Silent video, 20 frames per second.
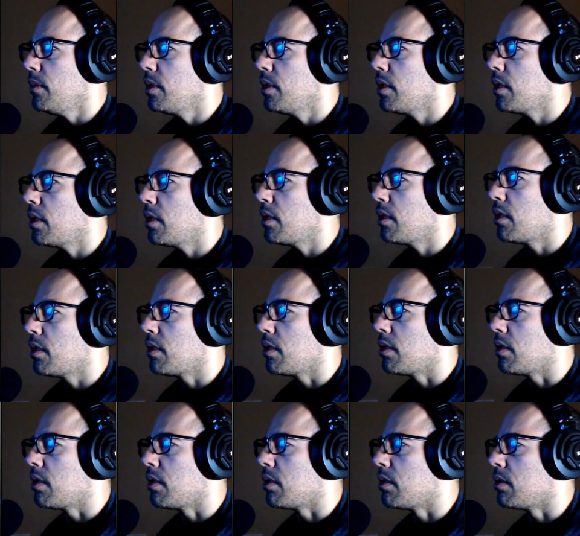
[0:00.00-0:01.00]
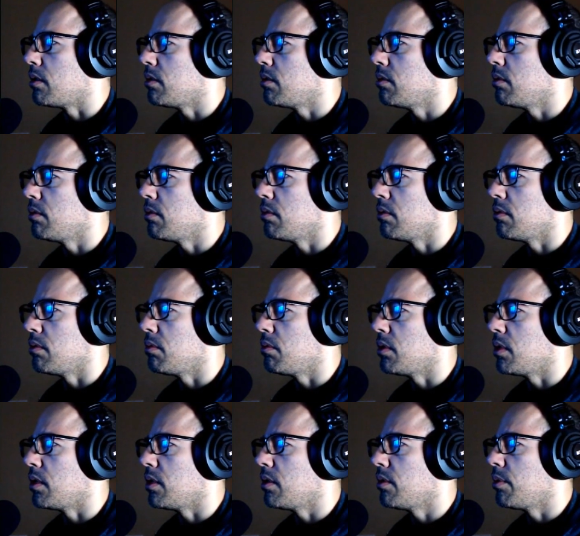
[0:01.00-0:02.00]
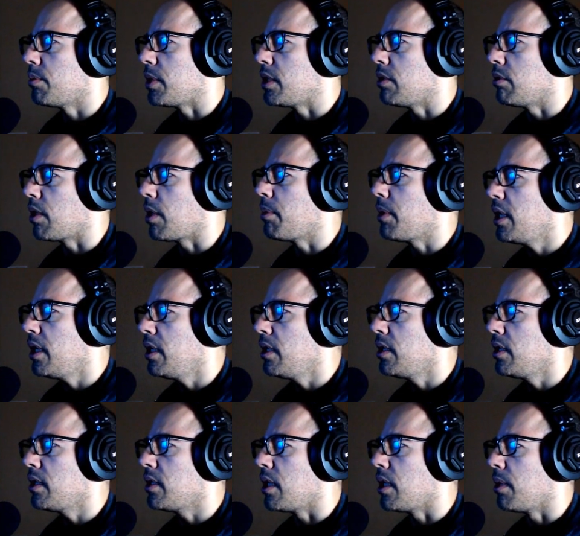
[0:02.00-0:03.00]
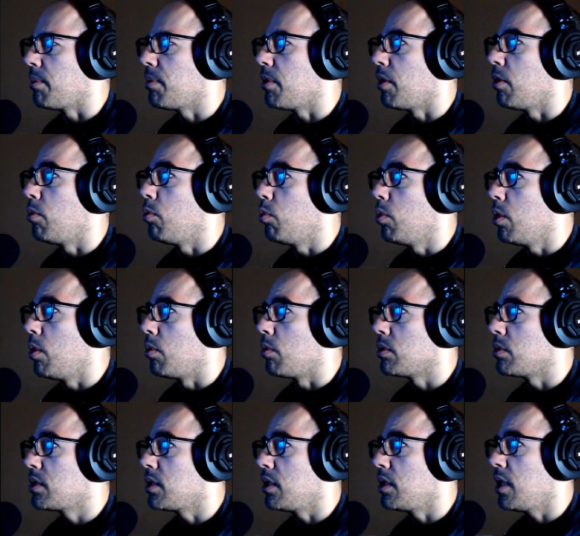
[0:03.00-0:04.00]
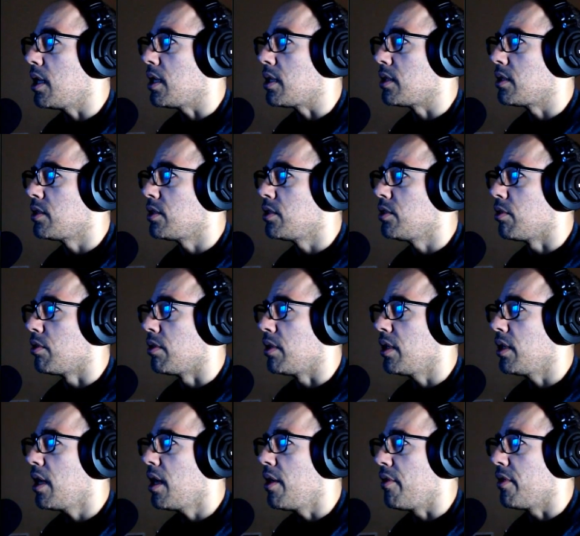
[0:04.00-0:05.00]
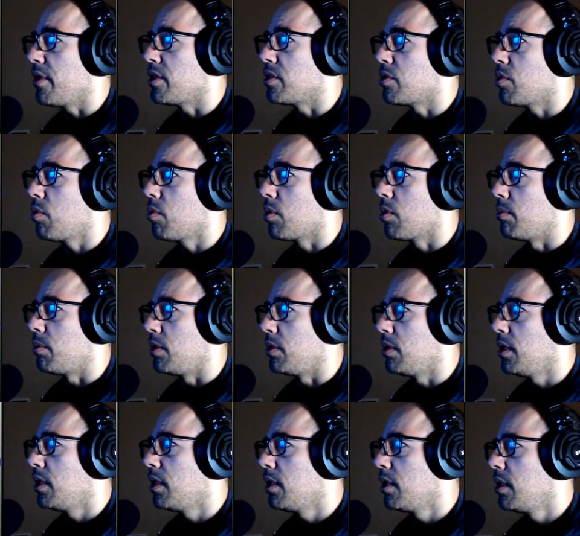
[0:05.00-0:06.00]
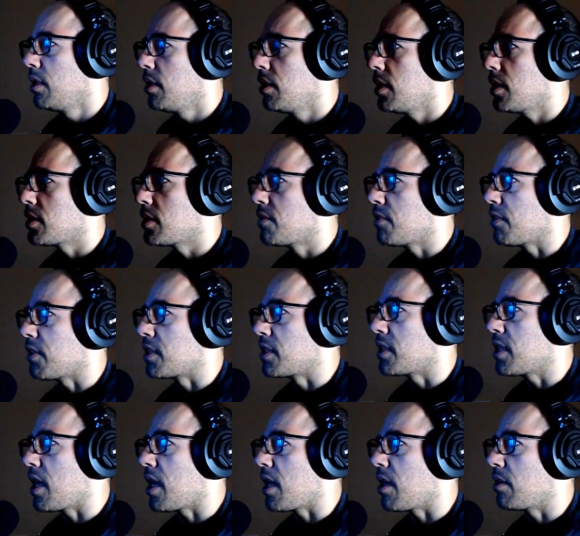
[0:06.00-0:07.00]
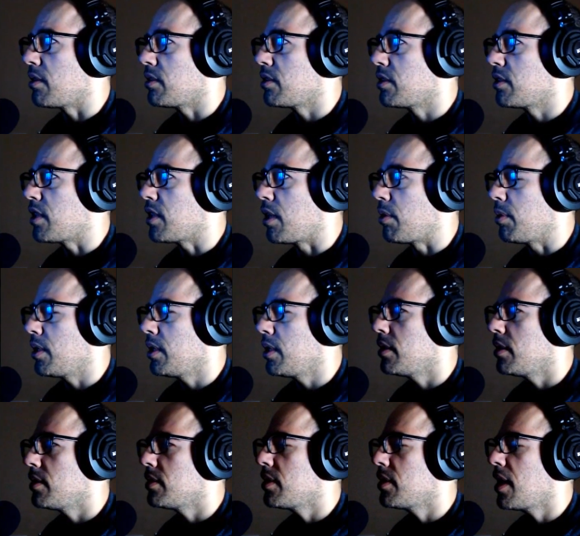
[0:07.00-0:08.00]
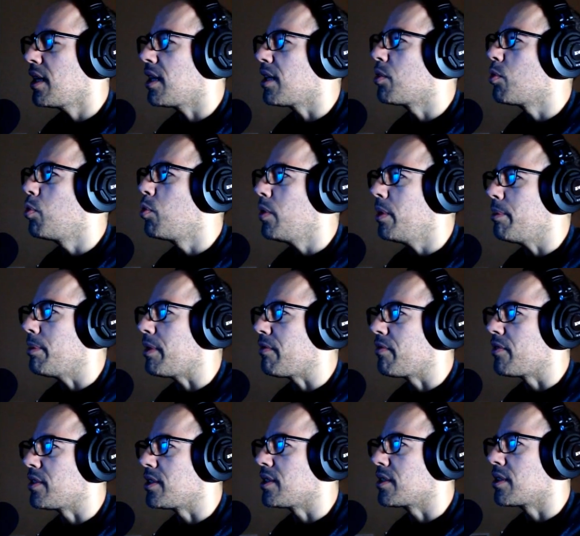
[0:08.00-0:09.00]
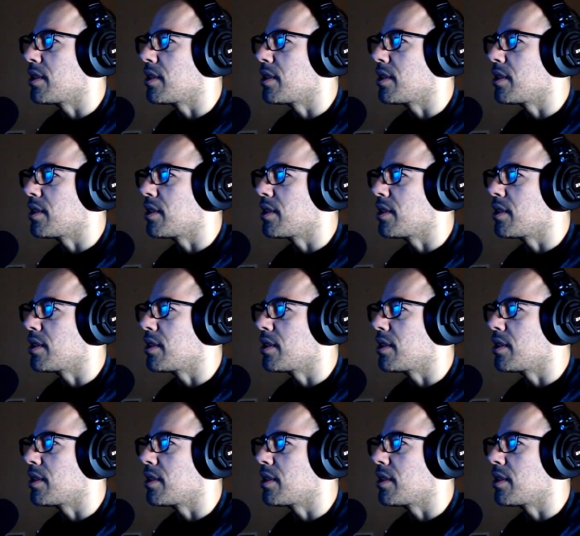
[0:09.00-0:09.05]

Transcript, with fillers: What am I doing? I'm healing up. Oh, whoa, Celeste, your health is horrible. Let's fix that, shall we? Not equipment, Francisco.